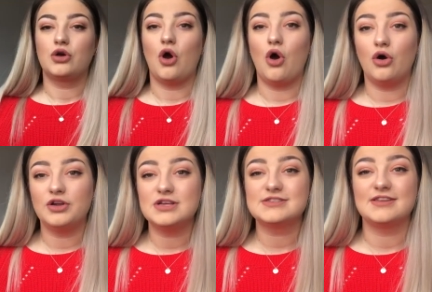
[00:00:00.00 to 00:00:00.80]

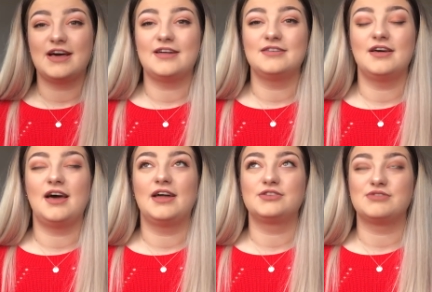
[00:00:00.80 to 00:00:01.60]
Connor's nan
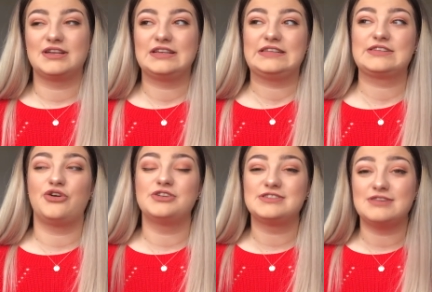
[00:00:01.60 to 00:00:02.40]
and Grandad.
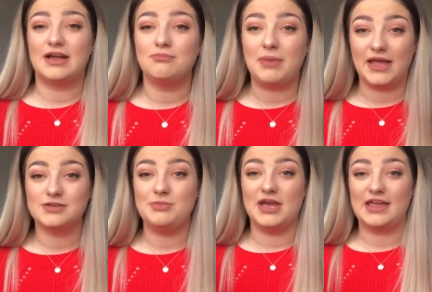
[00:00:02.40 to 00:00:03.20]
Connor's nan
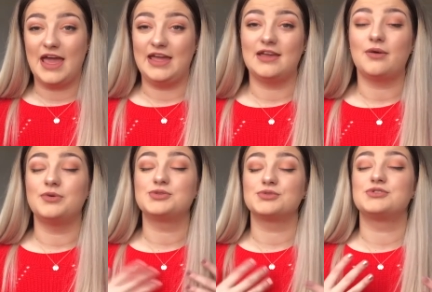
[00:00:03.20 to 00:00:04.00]
baked me a cake,
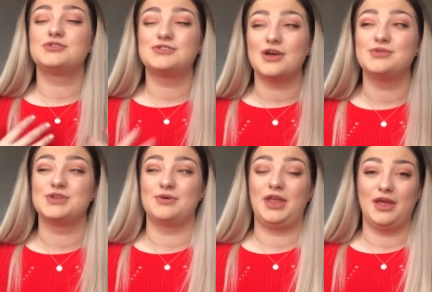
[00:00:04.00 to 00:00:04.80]
which was so,
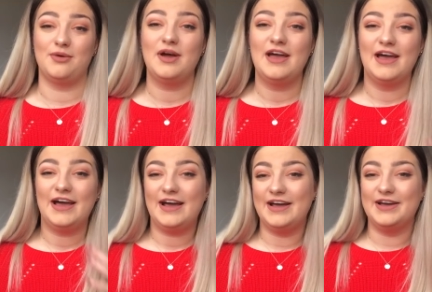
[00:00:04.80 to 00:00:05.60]
so cute,
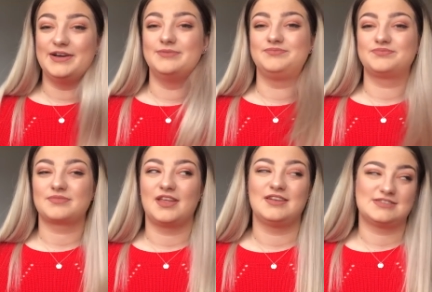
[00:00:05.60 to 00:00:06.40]
and
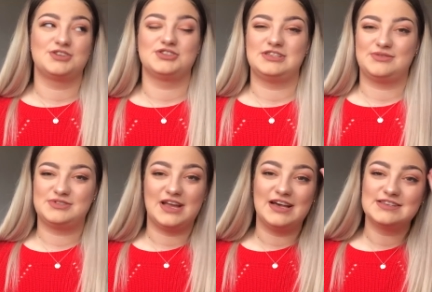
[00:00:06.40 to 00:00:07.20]
that's actually
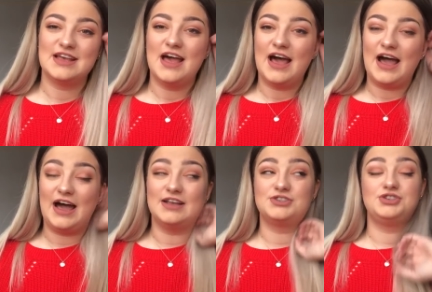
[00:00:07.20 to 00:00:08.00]
downstairs.
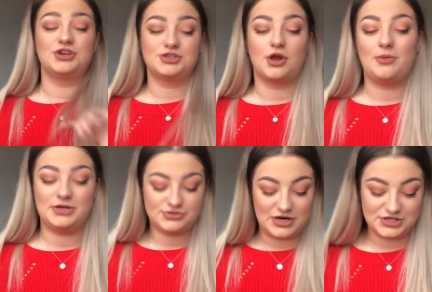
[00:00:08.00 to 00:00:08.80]
And she also got me
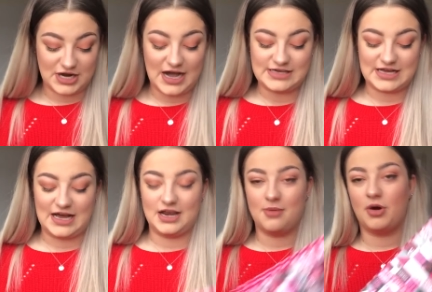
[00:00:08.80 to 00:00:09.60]
a scratch card
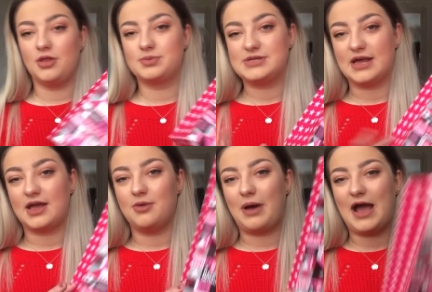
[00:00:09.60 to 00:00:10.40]
and a bottle of
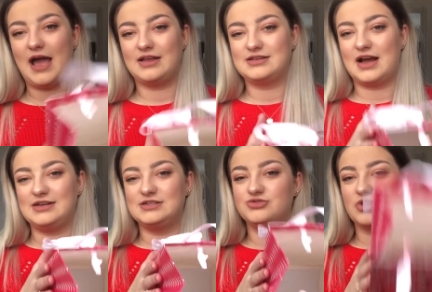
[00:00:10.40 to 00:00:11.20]
Prosecco, but I
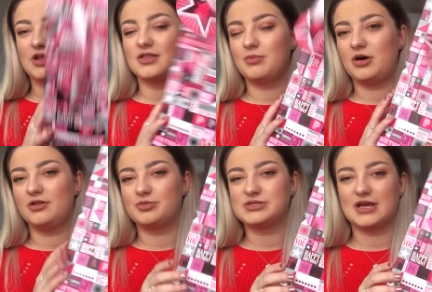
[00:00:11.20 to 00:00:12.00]
did drink the bottle
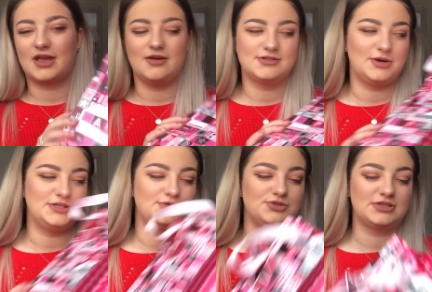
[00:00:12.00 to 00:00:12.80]
of Prosecco, so I
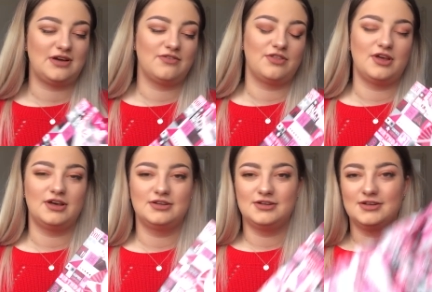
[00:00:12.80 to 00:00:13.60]
do just have the
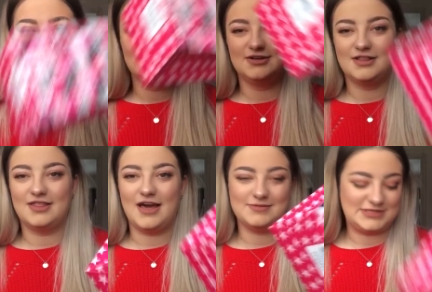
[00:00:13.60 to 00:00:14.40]

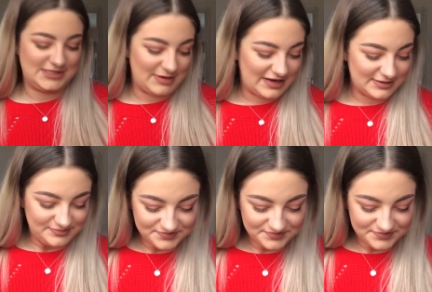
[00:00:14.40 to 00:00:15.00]
empty bag.